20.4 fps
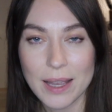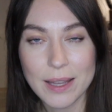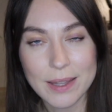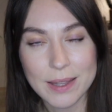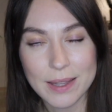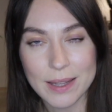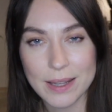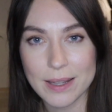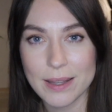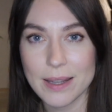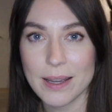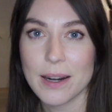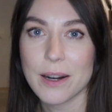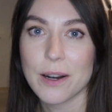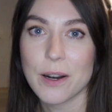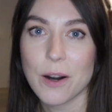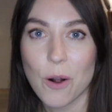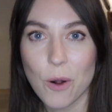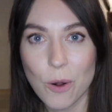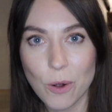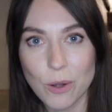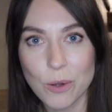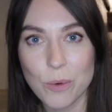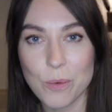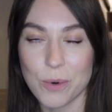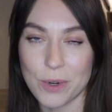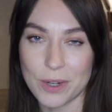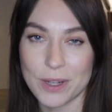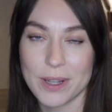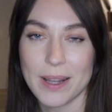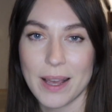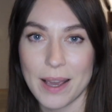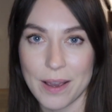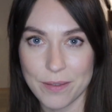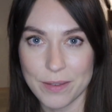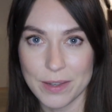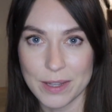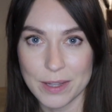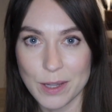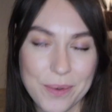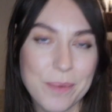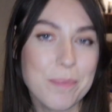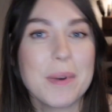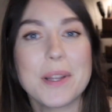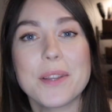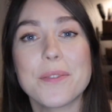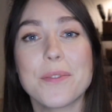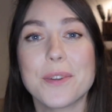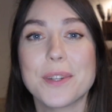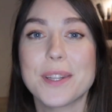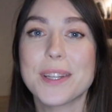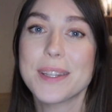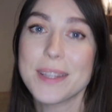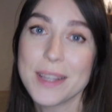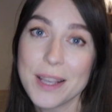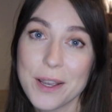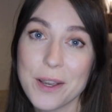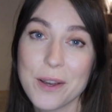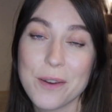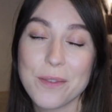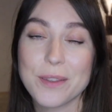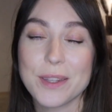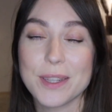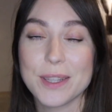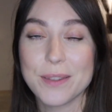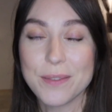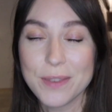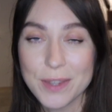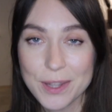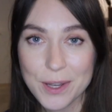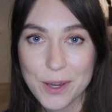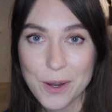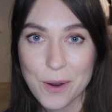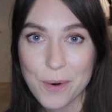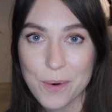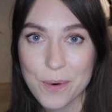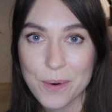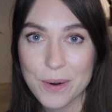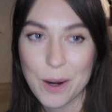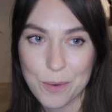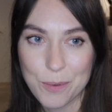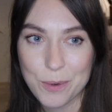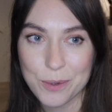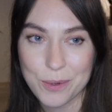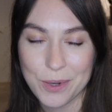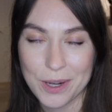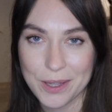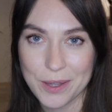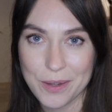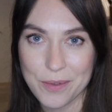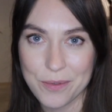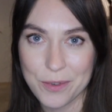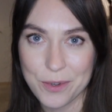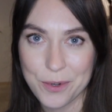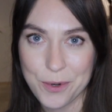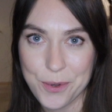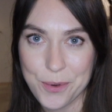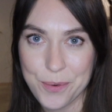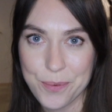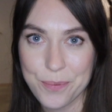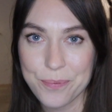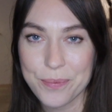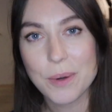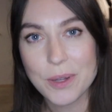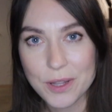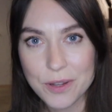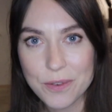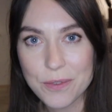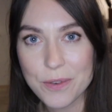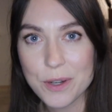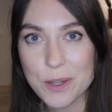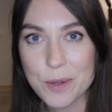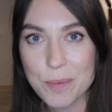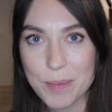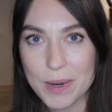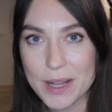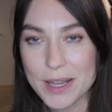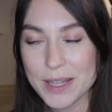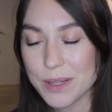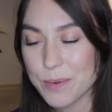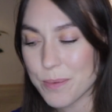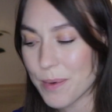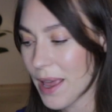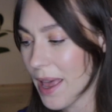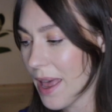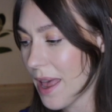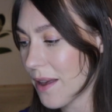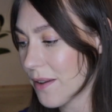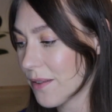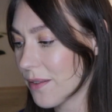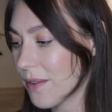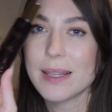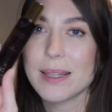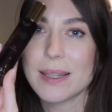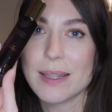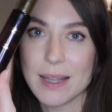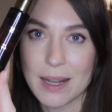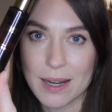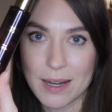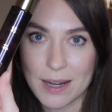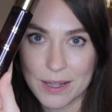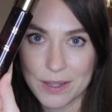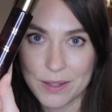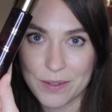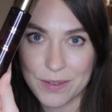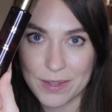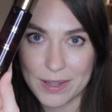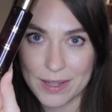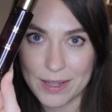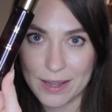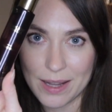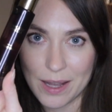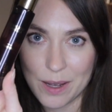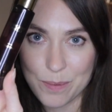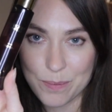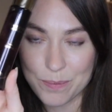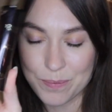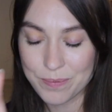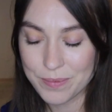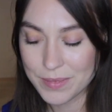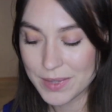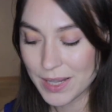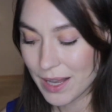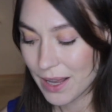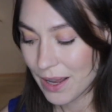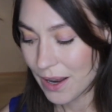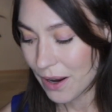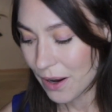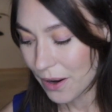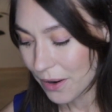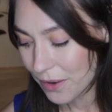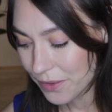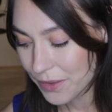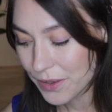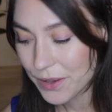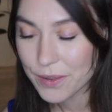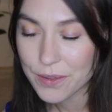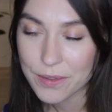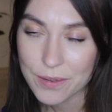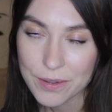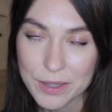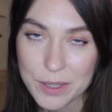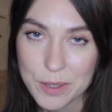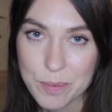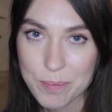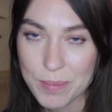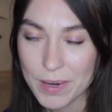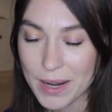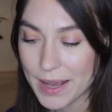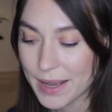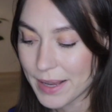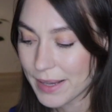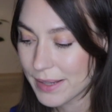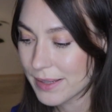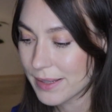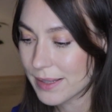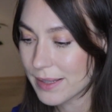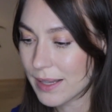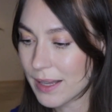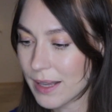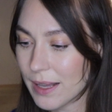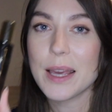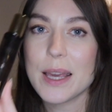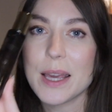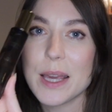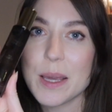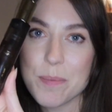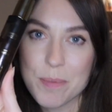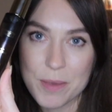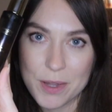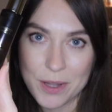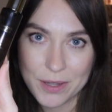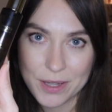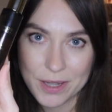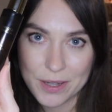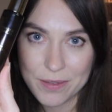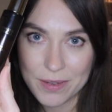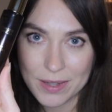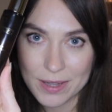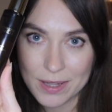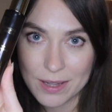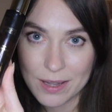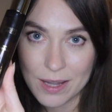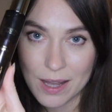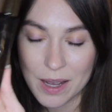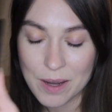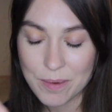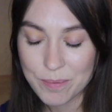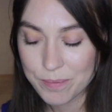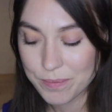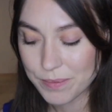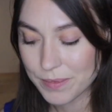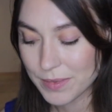I think they are all worth having. But for the sake of this video, I will rank them for you. On the 4th place we have Starlight Vanilla. On the 3rd place, Hypnotic Vanilla.